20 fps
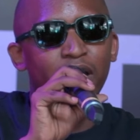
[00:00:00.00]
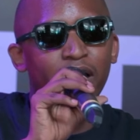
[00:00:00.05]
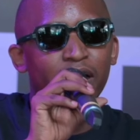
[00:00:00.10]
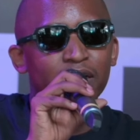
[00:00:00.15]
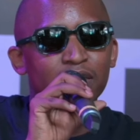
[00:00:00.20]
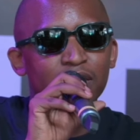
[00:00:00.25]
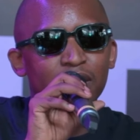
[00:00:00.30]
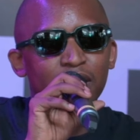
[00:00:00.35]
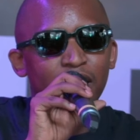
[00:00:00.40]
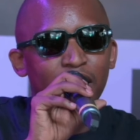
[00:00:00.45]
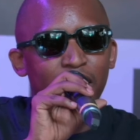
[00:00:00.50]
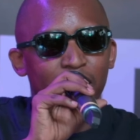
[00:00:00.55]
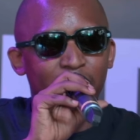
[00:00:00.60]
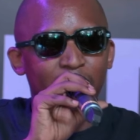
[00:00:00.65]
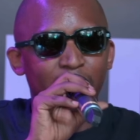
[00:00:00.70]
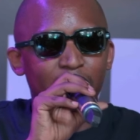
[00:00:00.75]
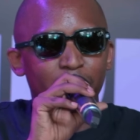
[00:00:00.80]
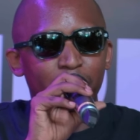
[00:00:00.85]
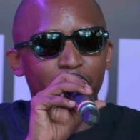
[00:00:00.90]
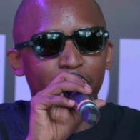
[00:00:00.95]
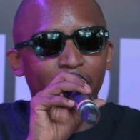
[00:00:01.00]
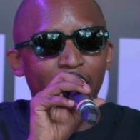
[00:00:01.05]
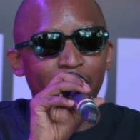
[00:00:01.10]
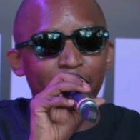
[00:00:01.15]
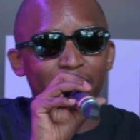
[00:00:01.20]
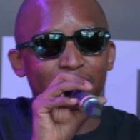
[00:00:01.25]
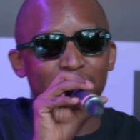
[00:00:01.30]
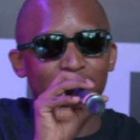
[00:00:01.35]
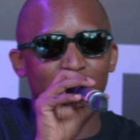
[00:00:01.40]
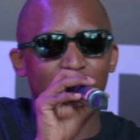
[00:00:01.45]
at that
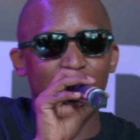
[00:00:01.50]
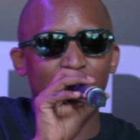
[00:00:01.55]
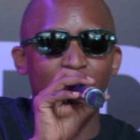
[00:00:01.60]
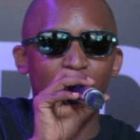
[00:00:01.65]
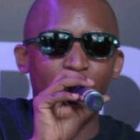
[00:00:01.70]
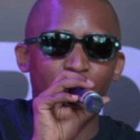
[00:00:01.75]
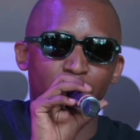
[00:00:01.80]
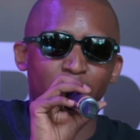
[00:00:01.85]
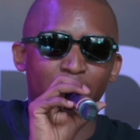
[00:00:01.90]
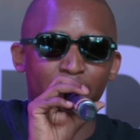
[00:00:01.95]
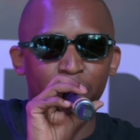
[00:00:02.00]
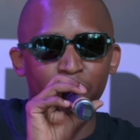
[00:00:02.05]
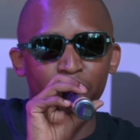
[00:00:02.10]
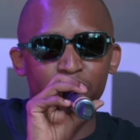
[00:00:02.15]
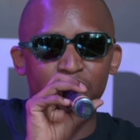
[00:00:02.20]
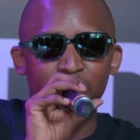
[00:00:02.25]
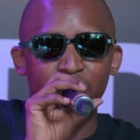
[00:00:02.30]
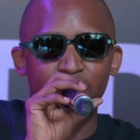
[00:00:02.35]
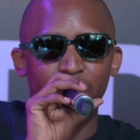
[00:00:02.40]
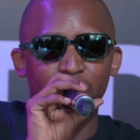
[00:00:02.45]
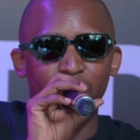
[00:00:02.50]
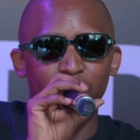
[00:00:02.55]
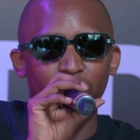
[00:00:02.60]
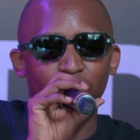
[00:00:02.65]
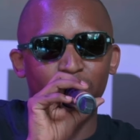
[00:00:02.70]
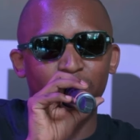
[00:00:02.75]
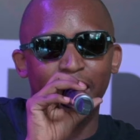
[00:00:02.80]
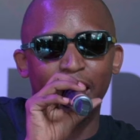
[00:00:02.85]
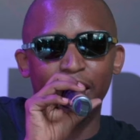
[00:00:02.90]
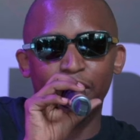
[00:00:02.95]
maybe it's aside from my music, you
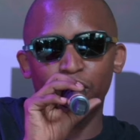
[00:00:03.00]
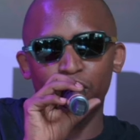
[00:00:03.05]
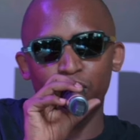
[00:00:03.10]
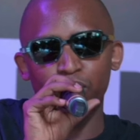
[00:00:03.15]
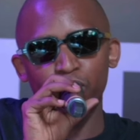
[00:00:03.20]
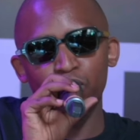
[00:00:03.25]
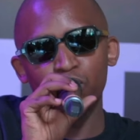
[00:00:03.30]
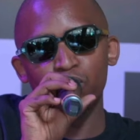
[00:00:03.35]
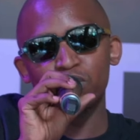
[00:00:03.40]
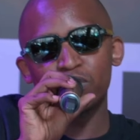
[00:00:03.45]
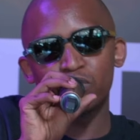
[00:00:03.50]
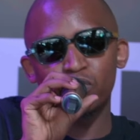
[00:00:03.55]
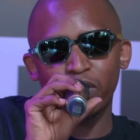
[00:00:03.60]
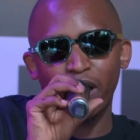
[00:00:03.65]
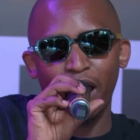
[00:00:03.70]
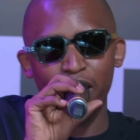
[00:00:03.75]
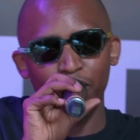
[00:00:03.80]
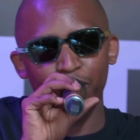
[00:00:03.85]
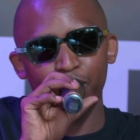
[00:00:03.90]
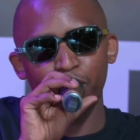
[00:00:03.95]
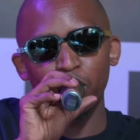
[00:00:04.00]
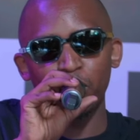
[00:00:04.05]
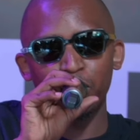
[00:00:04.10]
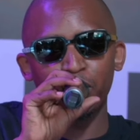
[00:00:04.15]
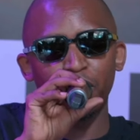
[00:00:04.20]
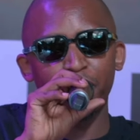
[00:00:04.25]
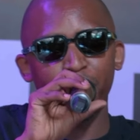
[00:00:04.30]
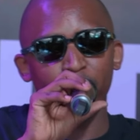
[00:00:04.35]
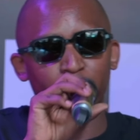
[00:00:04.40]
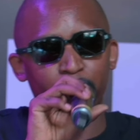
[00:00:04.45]
know, that I could use to kind of pull
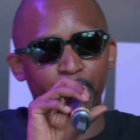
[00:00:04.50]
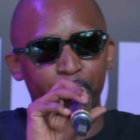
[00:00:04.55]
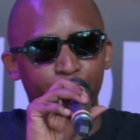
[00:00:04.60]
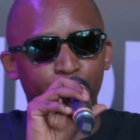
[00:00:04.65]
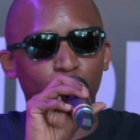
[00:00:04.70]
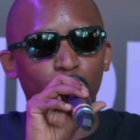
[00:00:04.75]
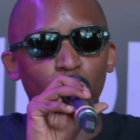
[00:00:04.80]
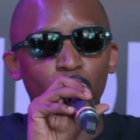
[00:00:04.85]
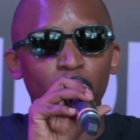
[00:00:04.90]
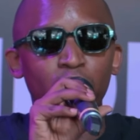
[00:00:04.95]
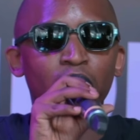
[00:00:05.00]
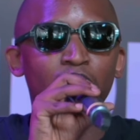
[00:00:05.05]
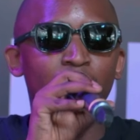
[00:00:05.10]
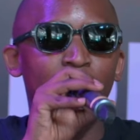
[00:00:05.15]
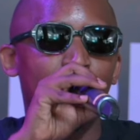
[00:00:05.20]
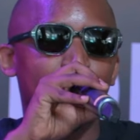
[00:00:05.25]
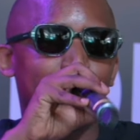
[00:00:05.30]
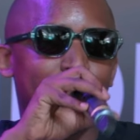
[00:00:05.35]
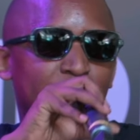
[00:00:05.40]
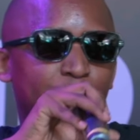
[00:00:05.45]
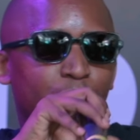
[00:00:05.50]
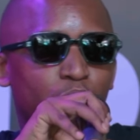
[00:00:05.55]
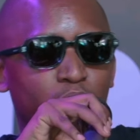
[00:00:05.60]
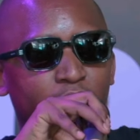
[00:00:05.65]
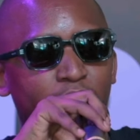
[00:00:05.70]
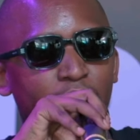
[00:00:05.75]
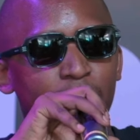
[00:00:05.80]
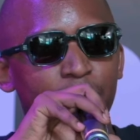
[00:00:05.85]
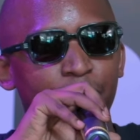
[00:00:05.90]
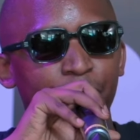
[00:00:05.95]
people
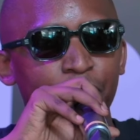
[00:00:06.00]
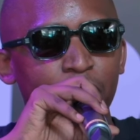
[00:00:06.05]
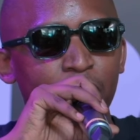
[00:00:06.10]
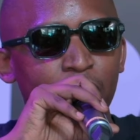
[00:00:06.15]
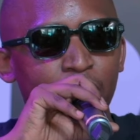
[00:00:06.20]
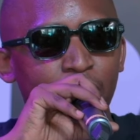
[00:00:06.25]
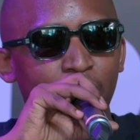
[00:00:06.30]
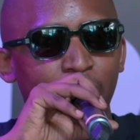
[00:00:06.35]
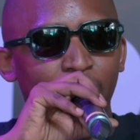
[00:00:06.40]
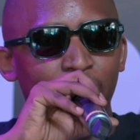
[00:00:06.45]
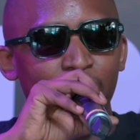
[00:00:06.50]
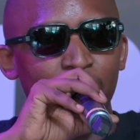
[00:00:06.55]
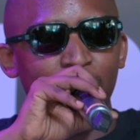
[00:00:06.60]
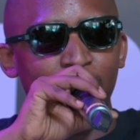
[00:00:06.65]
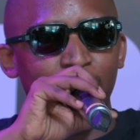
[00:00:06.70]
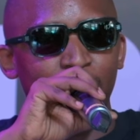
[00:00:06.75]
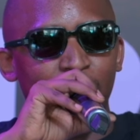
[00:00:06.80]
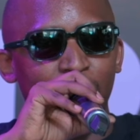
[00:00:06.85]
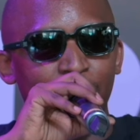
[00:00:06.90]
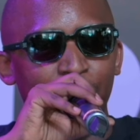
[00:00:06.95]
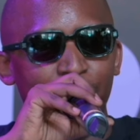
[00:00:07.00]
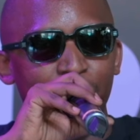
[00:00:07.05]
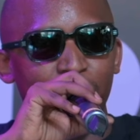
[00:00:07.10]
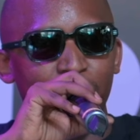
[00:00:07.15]
in? And